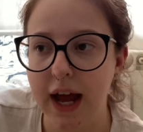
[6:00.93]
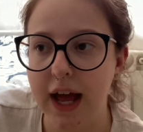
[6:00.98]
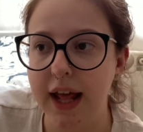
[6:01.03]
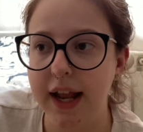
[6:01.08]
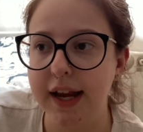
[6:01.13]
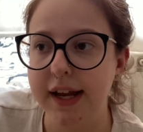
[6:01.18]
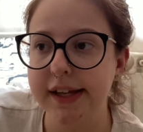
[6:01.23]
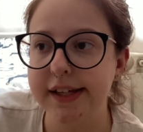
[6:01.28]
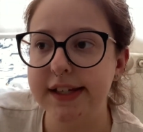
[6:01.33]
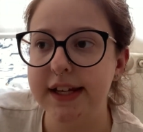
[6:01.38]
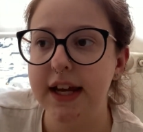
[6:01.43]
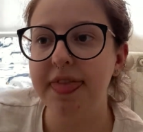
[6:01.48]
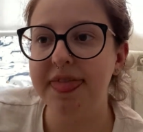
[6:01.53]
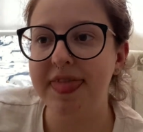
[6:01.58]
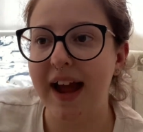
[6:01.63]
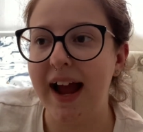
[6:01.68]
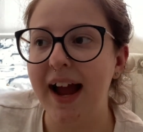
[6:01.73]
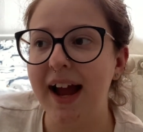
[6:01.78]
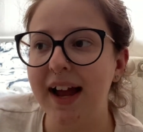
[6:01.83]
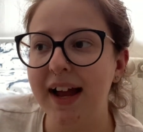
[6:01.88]
and
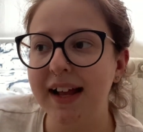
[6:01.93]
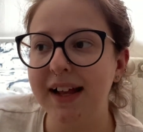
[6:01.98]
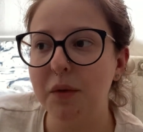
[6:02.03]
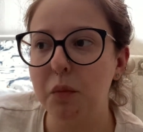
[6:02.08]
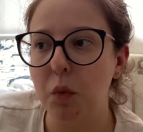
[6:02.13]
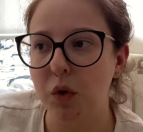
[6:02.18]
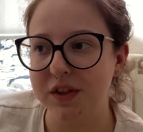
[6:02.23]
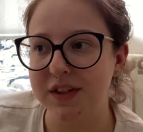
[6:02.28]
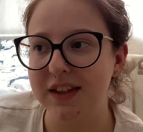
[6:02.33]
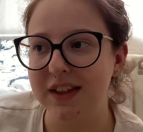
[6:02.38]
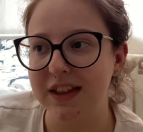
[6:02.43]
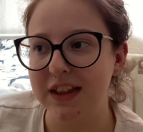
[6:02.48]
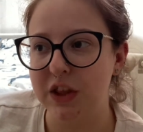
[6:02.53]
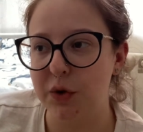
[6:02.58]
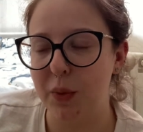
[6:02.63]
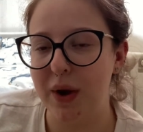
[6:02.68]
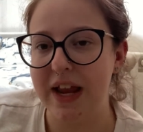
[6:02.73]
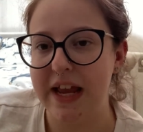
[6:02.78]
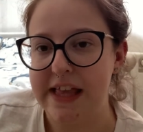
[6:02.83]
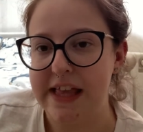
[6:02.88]
that wasn't the way